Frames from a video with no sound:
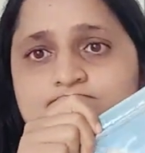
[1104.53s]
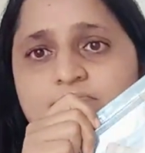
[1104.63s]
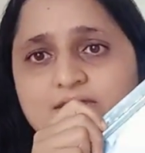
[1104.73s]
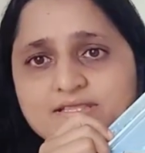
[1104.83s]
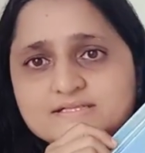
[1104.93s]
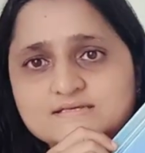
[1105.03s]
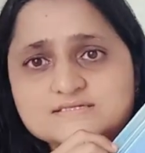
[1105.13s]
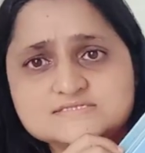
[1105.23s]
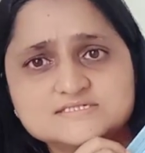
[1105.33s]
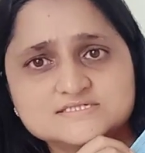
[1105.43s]
like this,
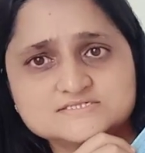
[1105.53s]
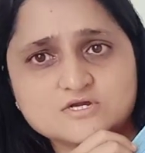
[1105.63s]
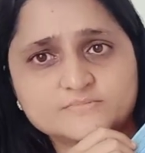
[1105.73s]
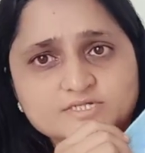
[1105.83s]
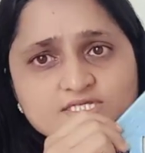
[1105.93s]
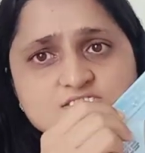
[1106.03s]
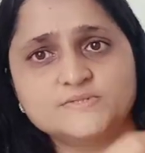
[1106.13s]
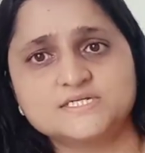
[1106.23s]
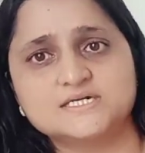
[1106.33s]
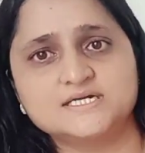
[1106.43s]
it has components, but
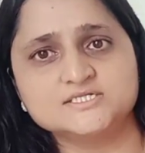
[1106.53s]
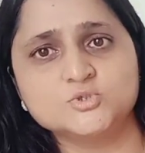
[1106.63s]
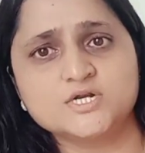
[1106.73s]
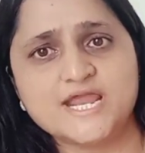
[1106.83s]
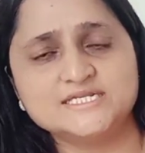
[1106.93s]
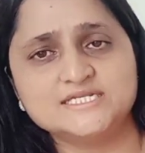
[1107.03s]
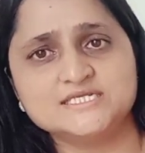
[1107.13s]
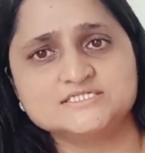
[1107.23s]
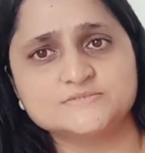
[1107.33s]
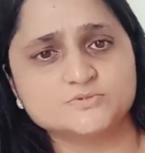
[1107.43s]
you are ideally
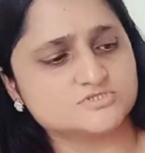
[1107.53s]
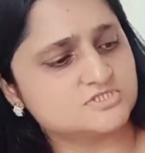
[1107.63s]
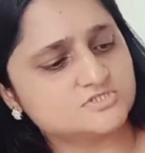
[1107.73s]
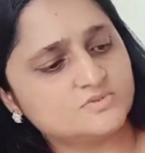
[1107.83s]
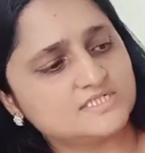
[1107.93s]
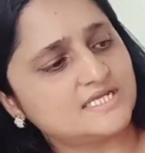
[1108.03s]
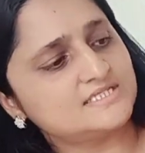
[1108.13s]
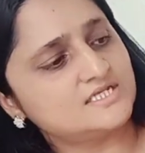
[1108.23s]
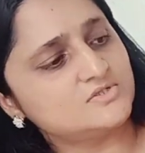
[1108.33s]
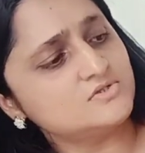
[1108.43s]
supposed to do it, and then
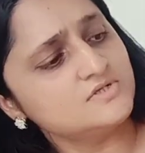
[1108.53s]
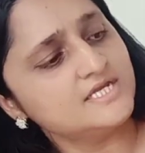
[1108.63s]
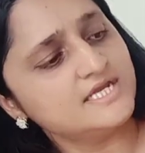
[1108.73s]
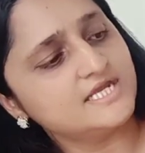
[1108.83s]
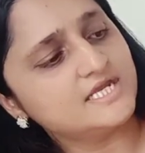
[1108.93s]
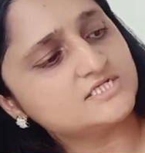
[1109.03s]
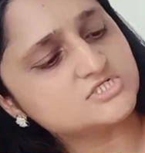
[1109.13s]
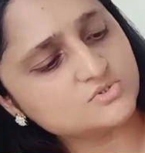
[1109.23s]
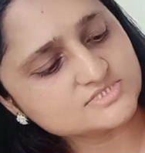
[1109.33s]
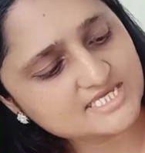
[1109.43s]
you know it
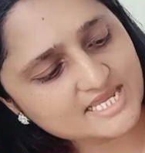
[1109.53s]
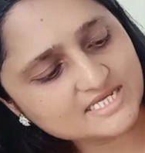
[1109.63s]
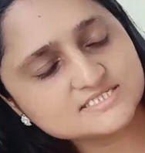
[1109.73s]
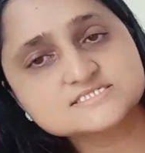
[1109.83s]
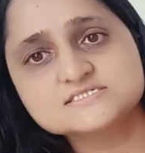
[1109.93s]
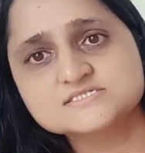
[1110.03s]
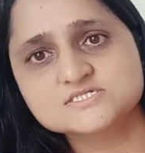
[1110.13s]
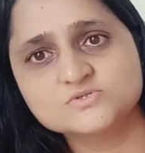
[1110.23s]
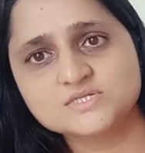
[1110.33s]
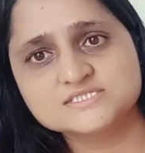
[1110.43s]
shows eggs, so you
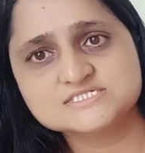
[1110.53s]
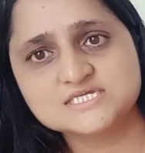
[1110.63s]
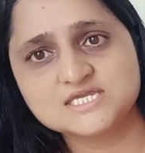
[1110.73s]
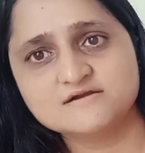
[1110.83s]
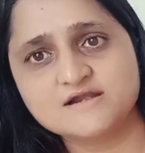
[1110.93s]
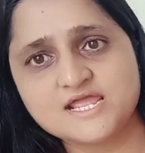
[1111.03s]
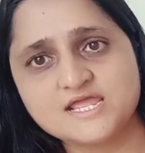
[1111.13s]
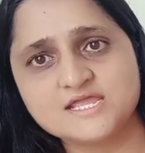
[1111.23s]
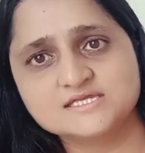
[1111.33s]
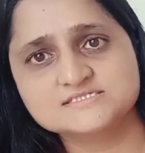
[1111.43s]
can see here
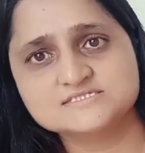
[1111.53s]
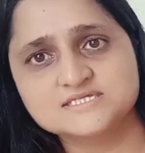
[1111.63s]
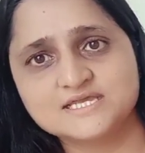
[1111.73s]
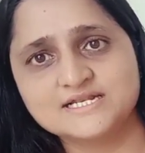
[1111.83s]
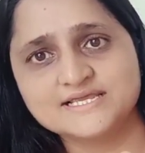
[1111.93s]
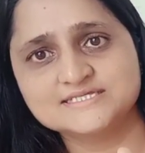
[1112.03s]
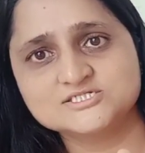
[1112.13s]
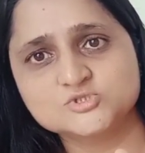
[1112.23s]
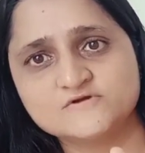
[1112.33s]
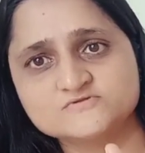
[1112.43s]
eggs, and like that you
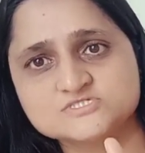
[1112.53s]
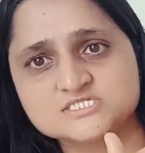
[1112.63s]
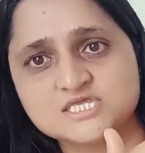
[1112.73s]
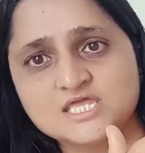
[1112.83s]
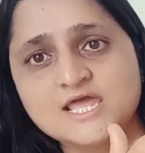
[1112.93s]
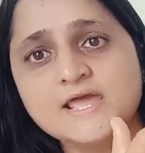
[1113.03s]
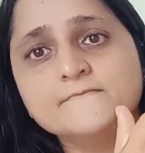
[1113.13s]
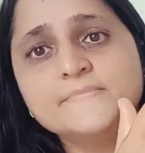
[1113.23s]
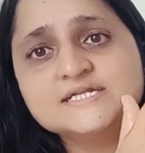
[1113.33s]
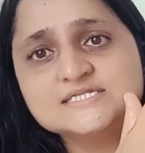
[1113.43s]
have to see.
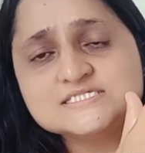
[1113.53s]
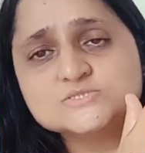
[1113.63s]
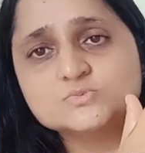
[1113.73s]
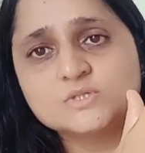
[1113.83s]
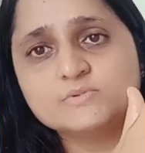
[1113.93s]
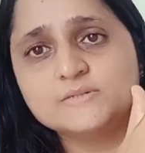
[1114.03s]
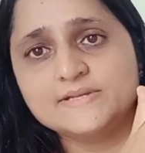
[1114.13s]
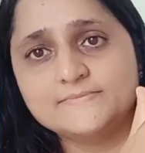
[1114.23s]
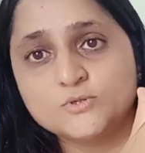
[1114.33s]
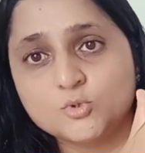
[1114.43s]
But this we will be
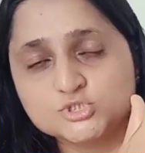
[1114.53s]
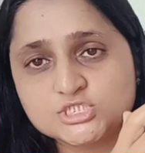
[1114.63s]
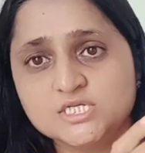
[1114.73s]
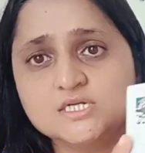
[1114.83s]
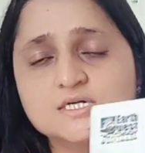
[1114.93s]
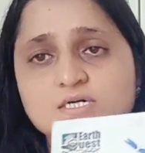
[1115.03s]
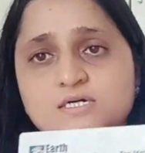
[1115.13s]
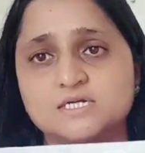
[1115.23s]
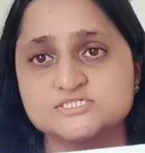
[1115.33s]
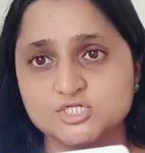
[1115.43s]
approaching,
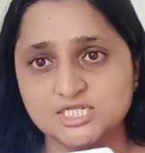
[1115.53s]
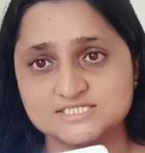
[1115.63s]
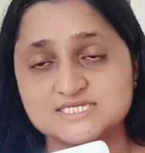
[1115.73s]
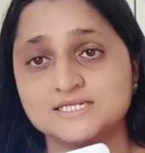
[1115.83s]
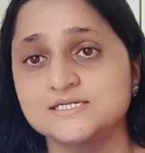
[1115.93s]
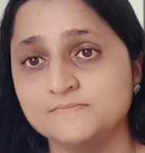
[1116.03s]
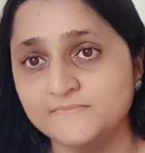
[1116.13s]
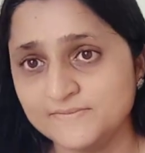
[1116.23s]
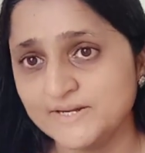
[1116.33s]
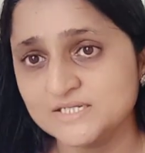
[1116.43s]
considering it's an
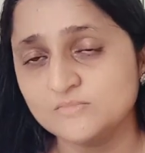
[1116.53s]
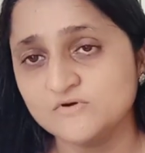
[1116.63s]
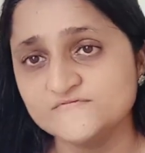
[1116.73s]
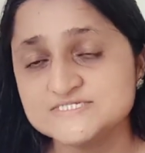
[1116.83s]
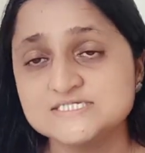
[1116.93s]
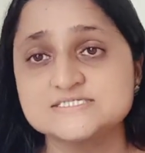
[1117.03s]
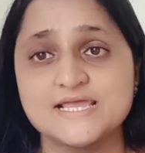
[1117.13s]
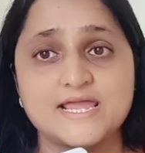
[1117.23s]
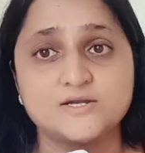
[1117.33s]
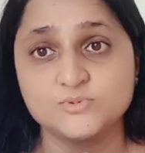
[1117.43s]
incomplete metamorphosis,
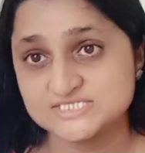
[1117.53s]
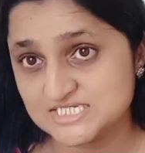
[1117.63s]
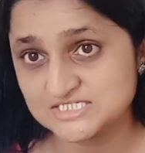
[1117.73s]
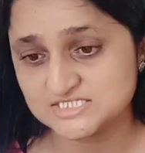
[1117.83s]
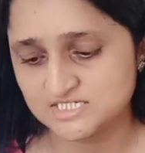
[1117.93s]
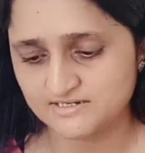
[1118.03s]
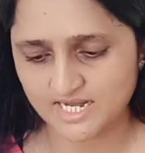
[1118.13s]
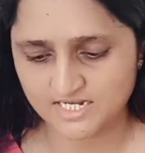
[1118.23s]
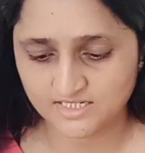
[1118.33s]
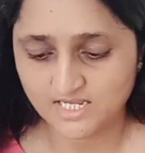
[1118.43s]
and we see it here,
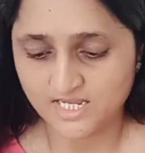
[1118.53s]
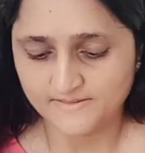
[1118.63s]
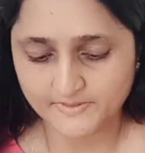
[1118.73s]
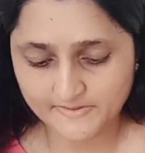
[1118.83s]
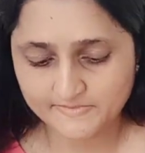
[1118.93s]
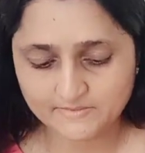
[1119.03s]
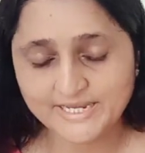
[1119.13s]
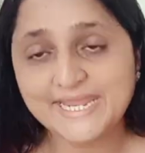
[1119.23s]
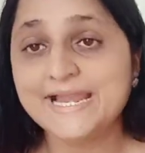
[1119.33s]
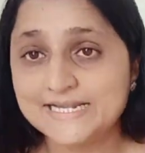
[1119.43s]
and probably my
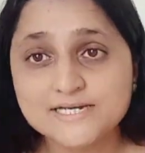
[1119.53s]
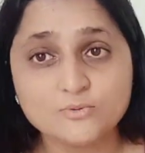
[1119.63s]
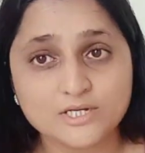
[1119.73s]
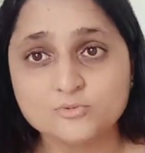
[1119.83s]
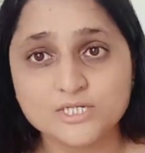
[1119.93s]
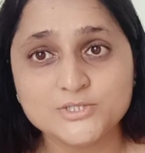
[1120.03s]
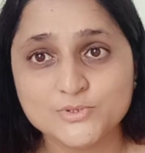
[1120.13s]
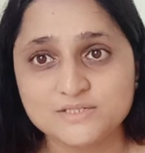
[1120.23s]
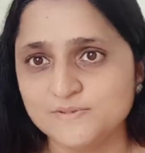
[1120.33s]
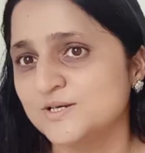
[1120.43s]
elder one will do
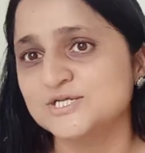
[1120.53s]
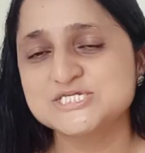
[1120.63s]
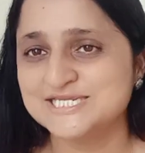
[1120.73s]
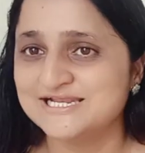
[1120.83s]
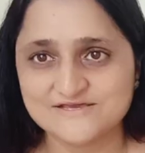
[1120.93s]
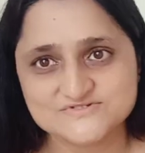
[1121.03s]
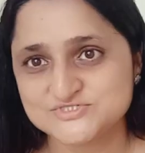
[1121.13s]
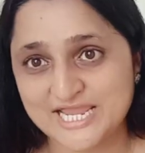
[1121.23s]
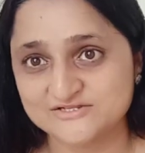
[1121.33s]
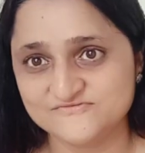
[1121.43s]
it because she loves
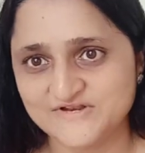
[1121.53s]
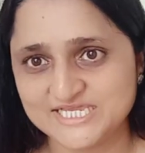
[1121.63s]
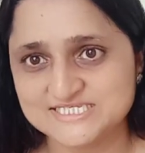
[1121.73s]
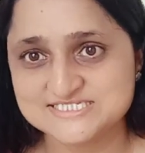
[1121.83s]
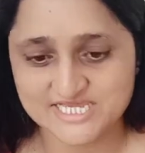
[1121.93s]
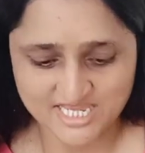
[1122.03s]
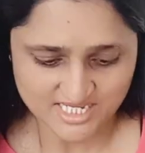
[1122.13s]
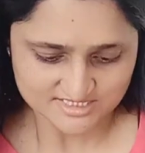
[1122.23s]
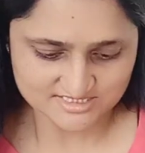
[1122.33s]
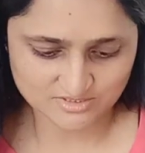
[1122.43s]
dragonflies.
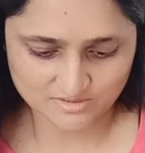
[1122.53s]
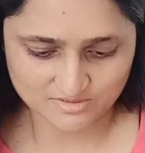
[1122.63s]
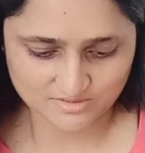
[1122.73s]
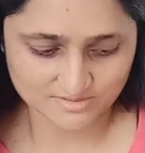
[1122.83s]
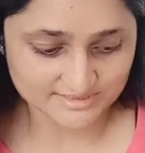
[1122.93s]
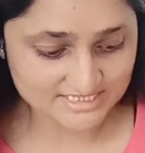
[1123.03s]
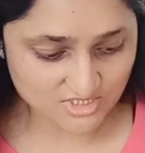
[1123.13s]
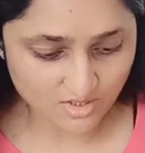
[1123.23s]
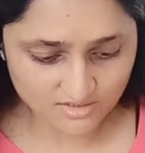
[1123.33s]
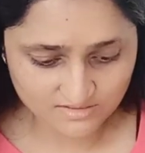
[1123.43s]
So that's
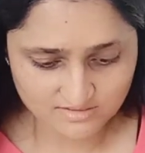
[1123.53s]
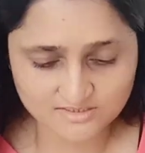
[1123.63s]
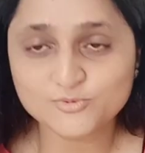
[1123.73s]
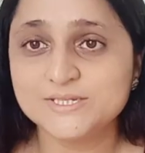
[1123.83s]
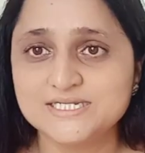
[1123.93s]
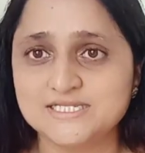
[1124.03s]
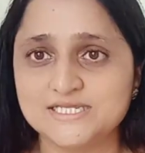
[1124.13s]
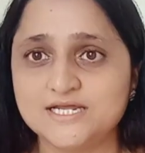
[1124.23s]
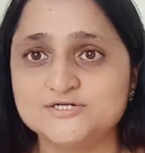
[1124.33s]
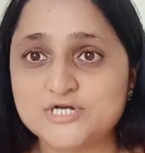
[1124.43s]
all we did in
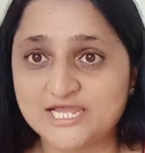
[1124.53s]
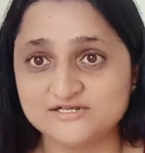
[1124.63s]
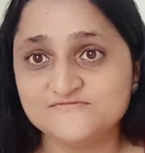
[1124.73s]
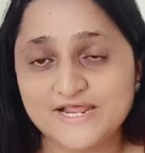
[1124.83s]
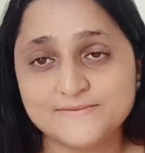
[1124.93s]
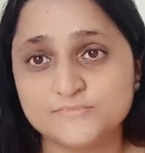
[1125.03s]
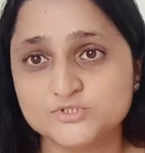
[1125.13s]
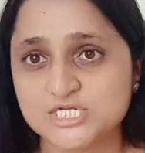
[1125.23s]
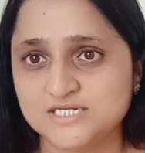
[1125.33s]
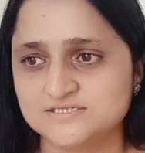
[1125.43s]
our dragonfly
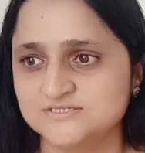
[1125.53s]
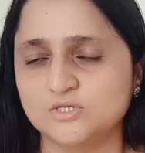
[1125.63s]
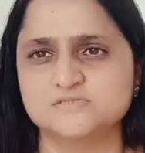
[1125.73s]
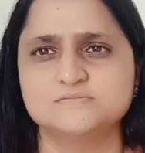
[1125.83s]
project, not